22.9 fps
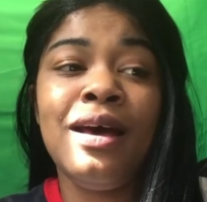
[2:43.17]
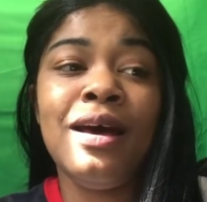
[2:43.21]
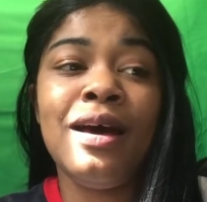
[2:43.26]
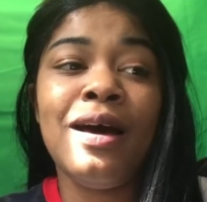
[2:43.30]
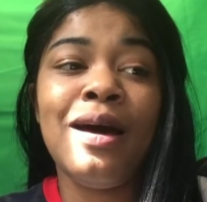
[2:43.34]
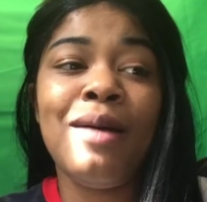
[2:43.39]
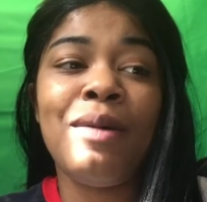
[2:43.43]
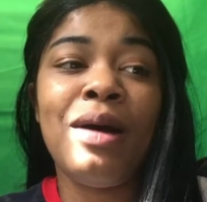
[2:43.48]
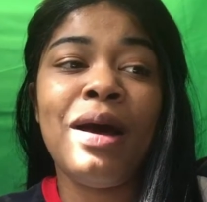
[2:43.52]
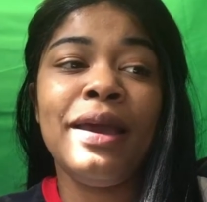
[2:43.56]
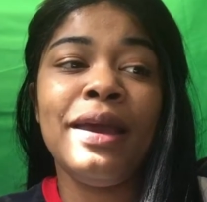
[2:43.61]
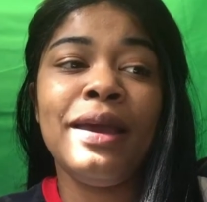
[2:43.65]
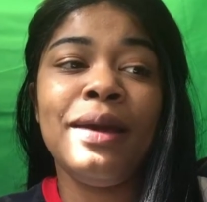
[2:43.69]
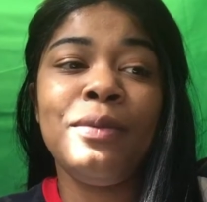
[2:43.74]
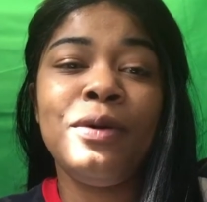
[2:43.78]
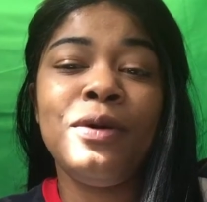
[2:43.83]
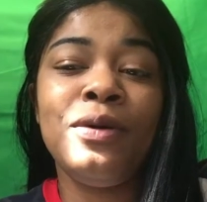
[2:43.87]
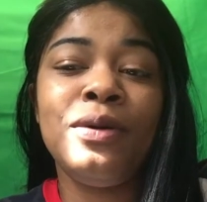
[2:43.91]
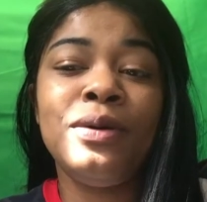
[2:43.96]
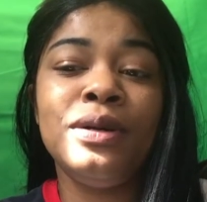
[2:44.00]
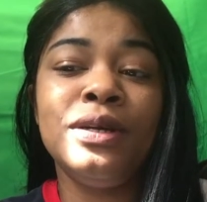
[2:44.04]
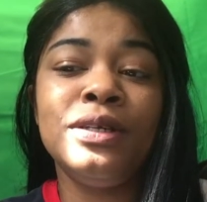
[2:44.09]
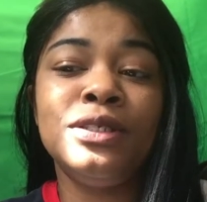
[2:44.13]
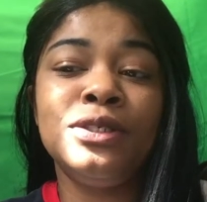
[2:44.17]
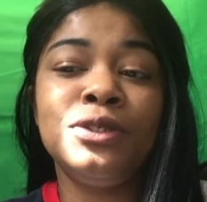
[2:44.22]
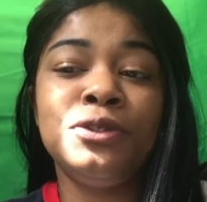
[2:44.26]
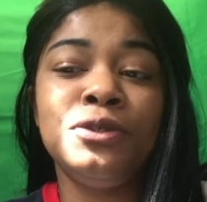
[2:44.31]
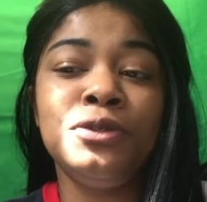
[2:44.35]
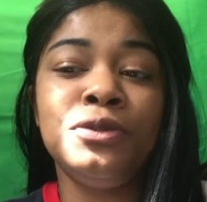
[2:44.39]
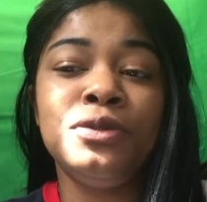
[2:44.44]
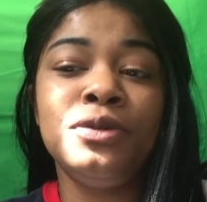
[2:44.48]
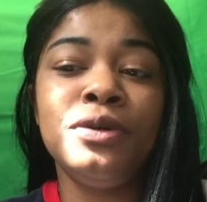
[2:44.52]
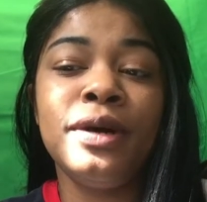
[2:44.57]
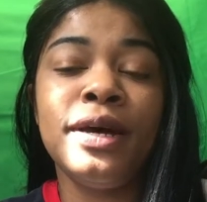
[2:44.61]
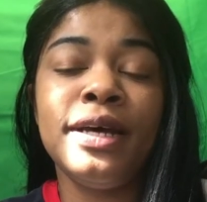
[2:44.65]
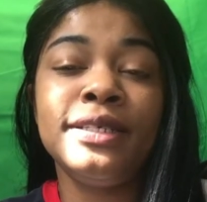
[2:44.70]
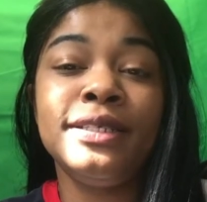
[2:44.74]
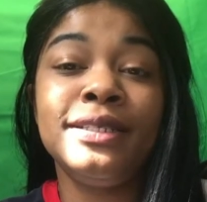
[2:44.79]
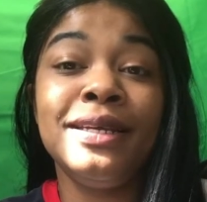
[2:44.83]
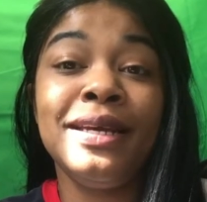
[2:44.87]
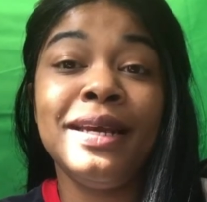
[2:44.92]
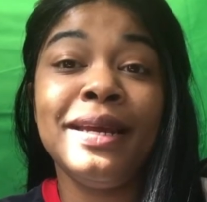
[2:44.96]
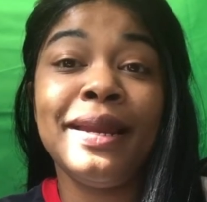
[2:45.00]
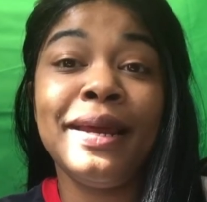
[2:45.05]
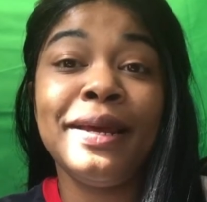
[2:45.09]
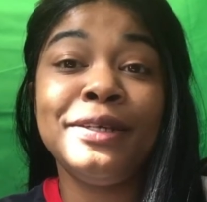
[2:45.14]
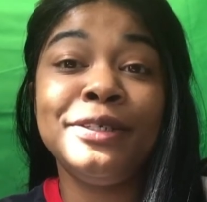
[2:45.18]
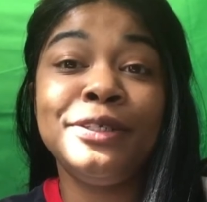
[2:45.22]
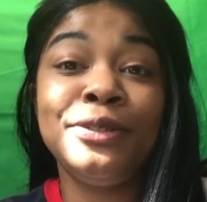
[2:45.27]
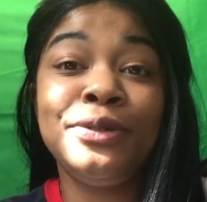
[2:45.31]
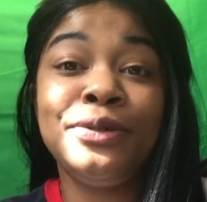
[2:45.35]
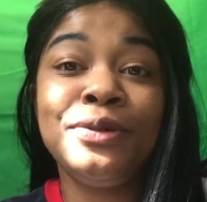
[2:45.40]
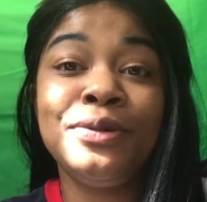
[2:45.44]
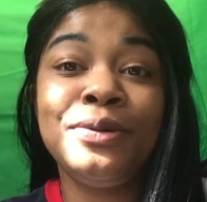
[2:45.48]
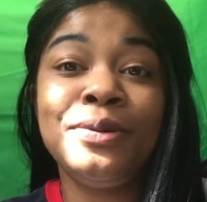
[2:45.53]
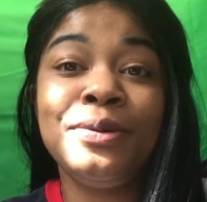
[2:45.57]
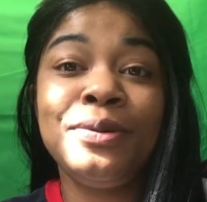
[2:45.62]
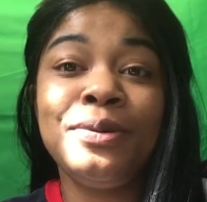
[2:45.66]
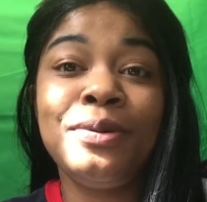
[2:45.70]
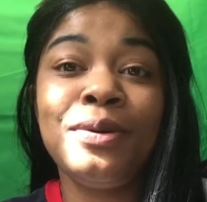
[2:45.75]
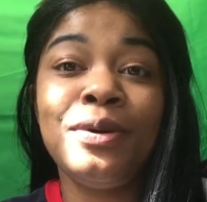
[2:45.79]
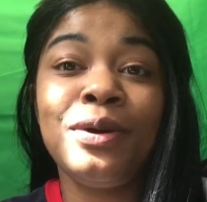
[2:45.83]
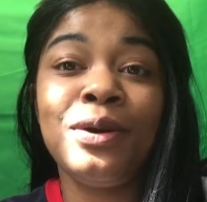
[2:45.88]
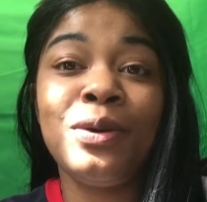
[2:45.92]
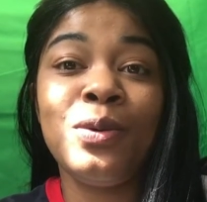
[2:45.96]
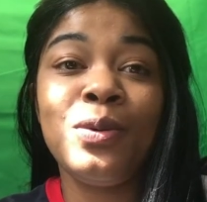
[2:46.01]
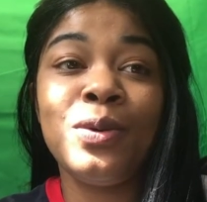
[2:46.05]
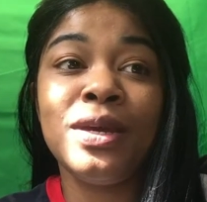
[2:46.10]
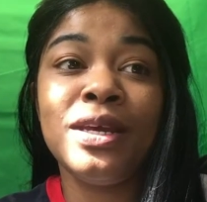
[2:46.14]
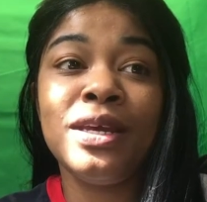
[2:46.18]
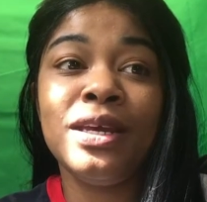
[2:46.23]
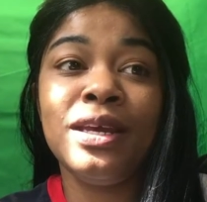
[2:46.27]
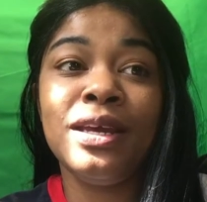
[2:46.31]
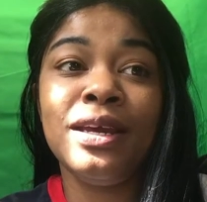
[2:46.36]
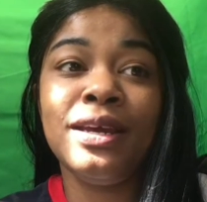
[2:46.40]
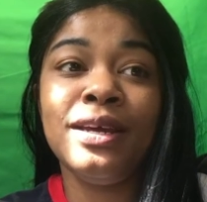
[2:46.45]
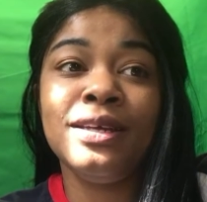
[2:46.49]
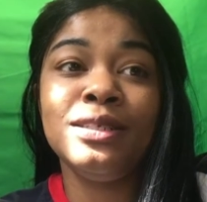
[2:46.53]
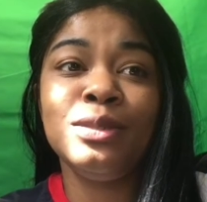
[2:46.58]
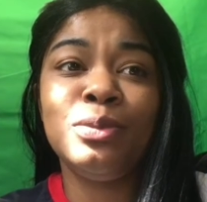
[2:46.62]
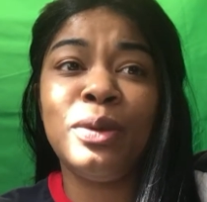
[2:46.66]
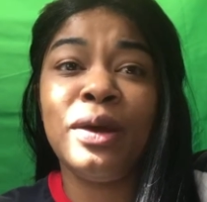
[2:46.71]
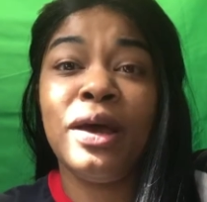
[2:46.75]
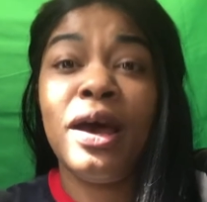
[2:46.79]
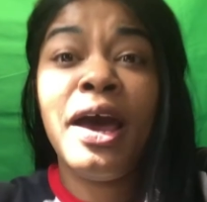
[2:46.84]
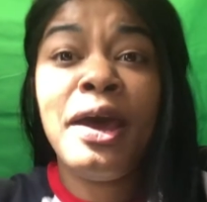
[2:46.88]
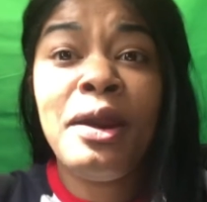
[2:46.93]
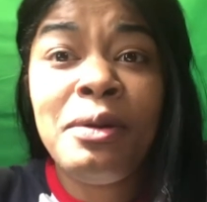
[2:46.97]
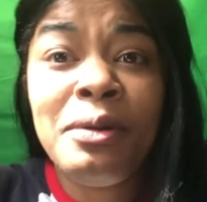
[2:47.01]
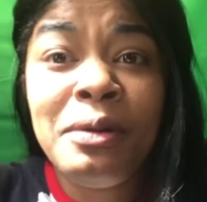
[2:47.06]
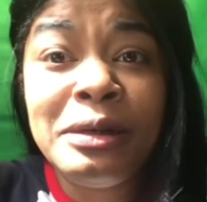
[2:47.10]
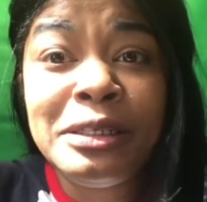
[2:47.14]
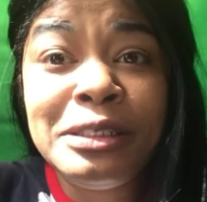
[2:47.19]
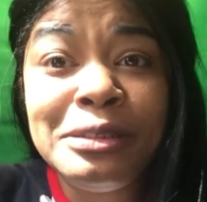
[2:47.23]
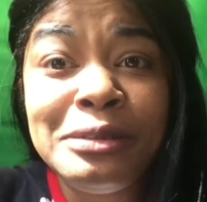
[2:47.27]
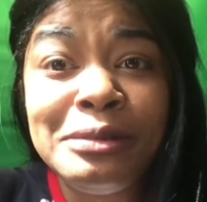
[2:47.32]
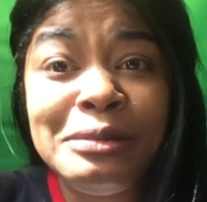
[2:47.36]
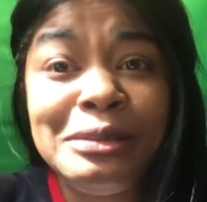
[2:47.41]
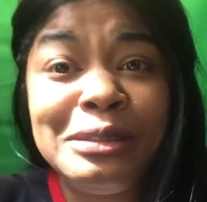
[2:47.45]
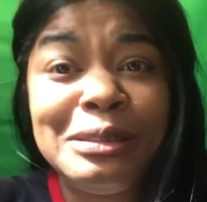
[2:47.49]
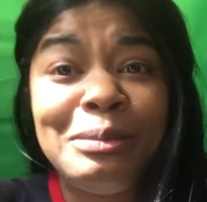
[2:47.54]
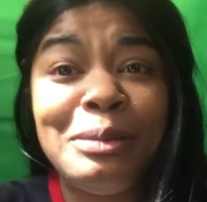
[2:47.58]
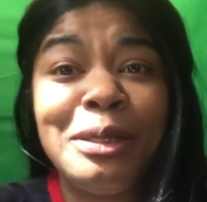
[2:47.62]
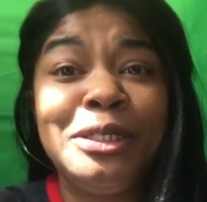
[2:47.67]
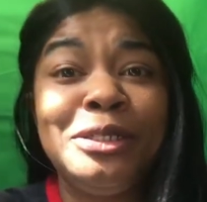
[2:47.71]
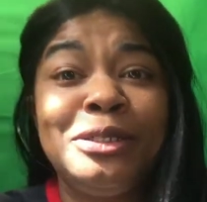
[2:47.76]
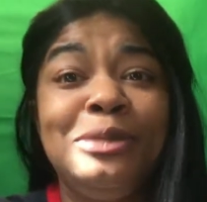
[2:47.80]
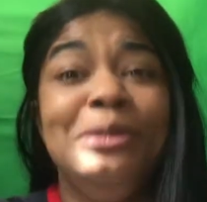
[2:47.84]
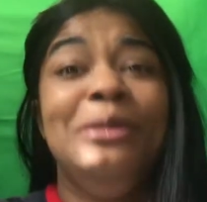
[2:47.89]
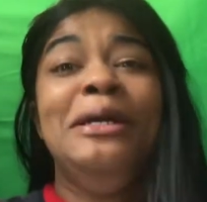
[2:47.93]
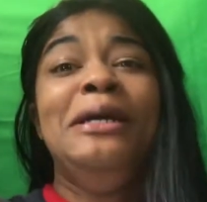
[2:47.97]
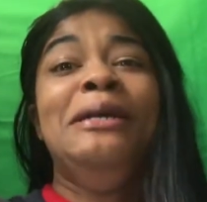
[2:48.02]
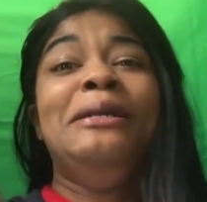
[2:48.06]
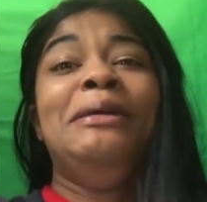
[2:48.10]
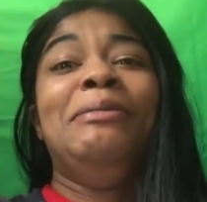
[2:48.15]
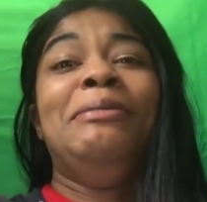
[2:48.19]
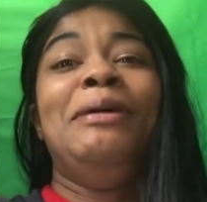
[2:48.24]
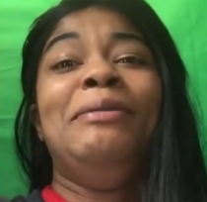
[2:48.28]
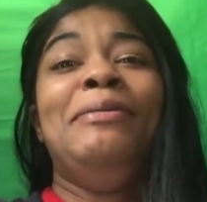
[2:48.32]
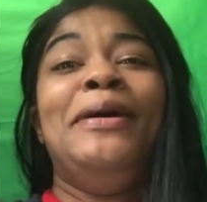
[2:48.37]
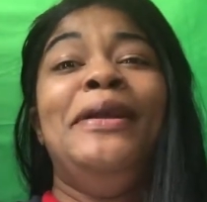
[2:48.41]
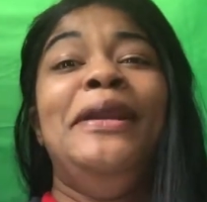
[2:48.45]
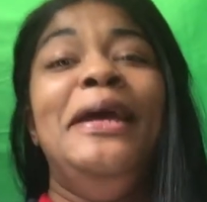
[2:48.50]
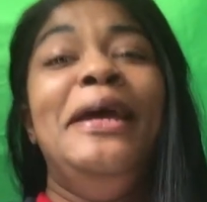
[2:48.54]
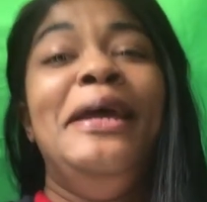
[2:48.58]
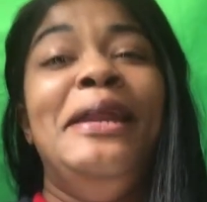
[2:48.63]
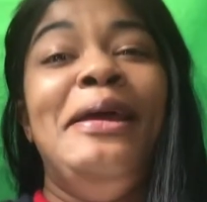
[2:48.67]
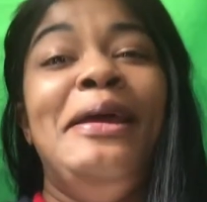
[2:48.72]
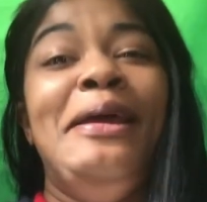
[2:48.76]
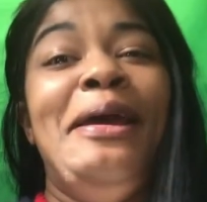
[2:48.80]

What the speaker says: I am going to school, STNA school, on the weekends, but I don't want to, so make sure you hit the red button, hit